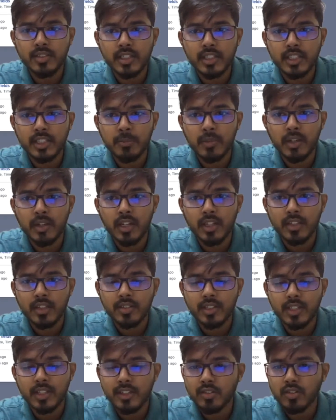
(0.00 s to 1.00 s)
team, as
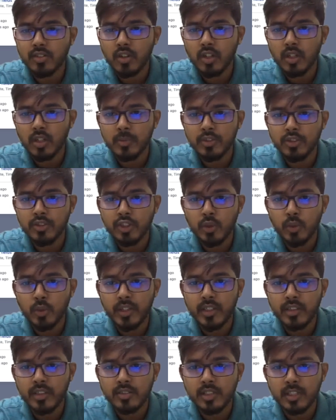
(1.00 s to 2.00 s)
the next column is QA
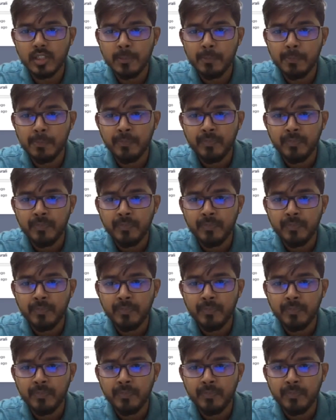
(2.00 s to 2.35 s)
testing.